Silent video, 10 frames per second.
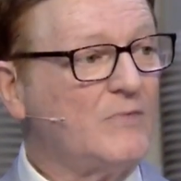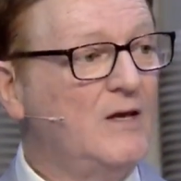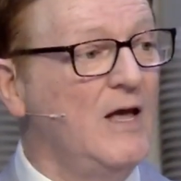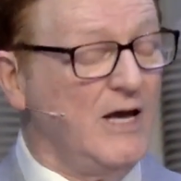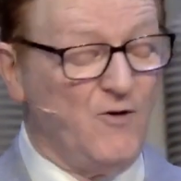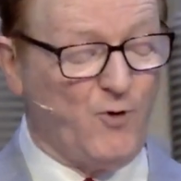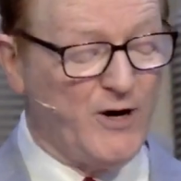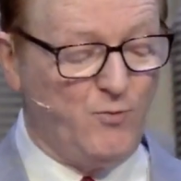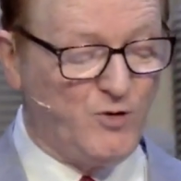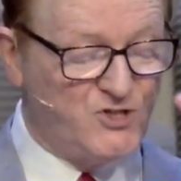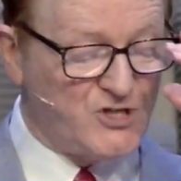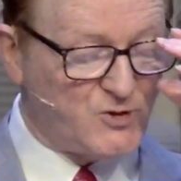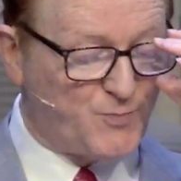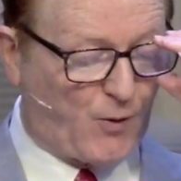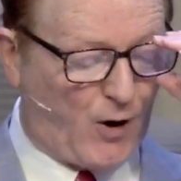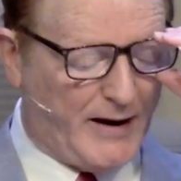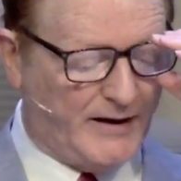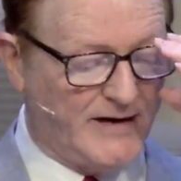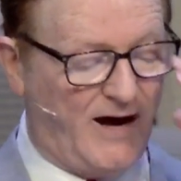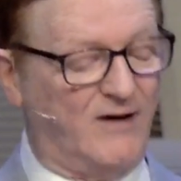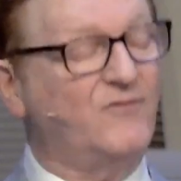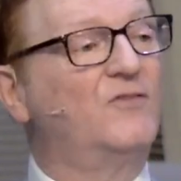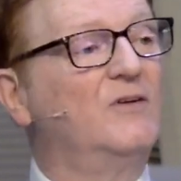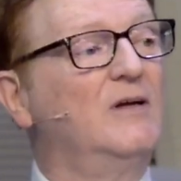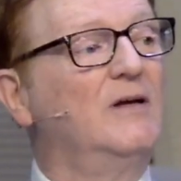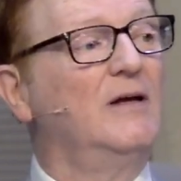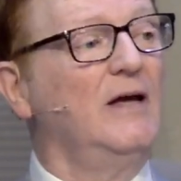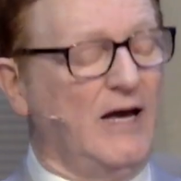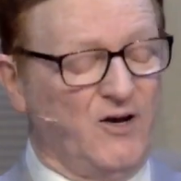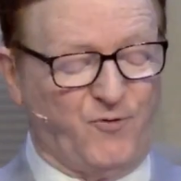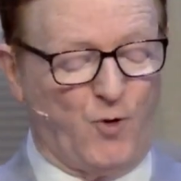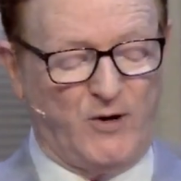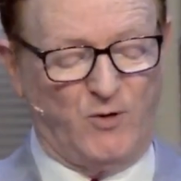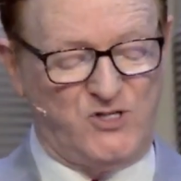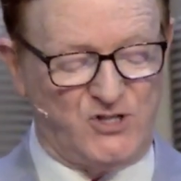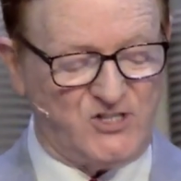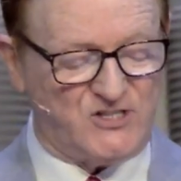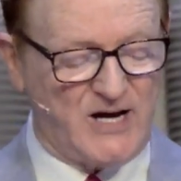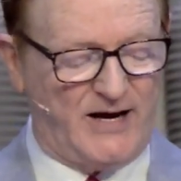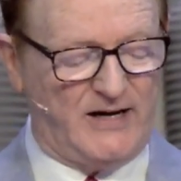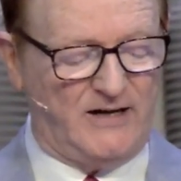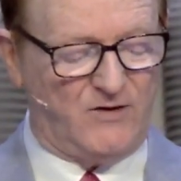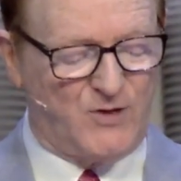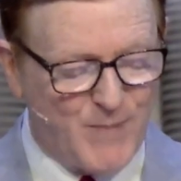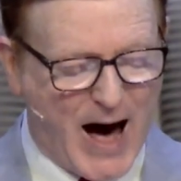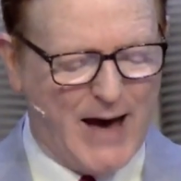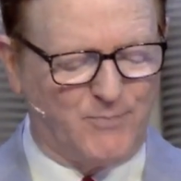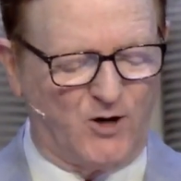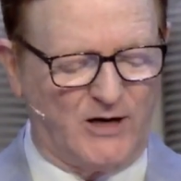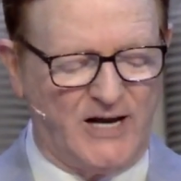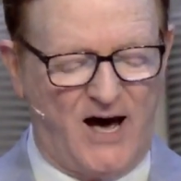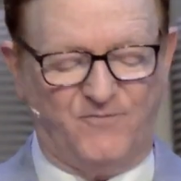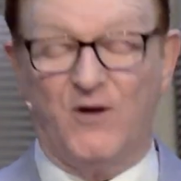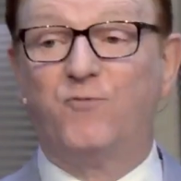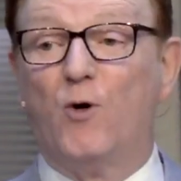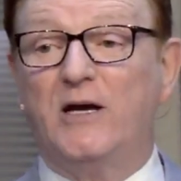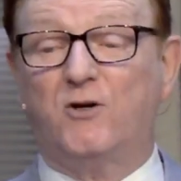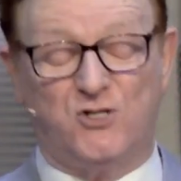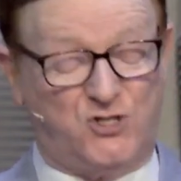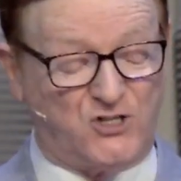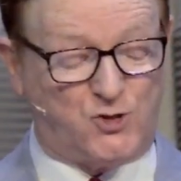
if we would just pray enough, if we would just study the Bible enough, if we could just